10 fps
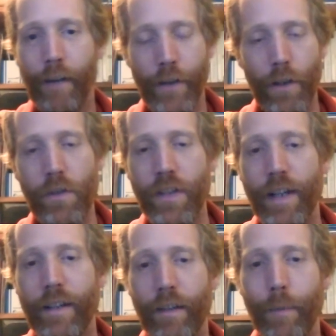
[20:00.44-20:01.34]
used
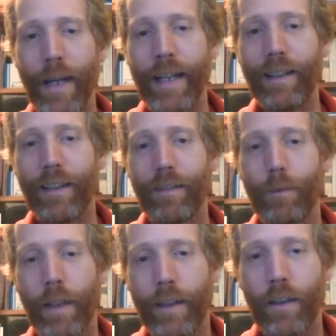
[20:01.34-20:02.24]
it to make
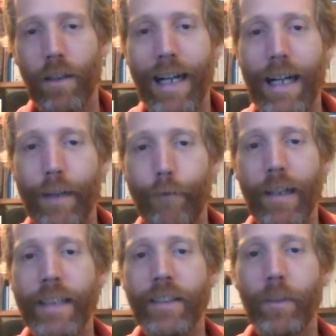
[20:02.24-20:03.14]
what I call
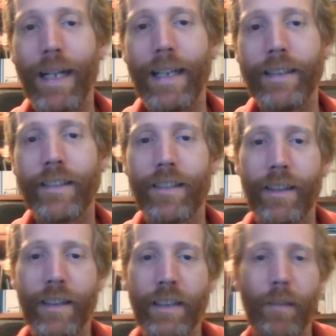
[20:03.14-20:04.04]
half-raised beds.
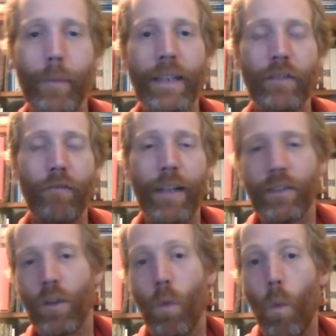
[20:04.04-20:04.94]
And these are beds
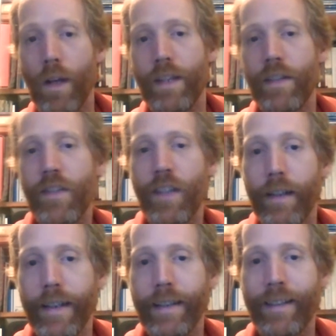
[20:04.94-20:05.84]
raised on one
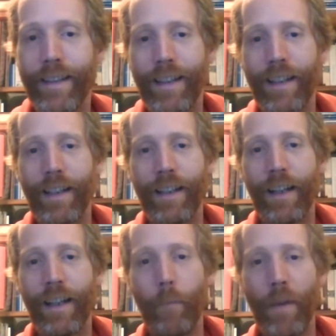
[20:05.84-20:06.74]
side,
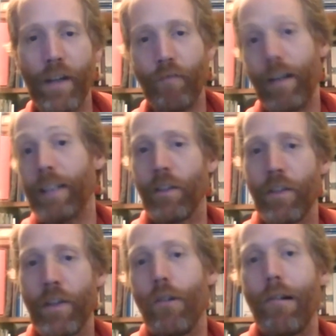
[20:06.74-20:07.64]
and they're raised on
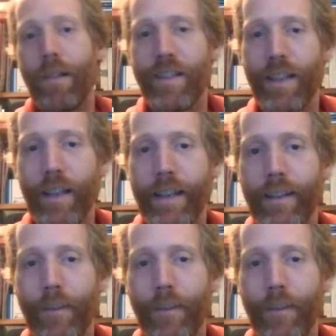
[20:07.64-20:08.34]
the north side,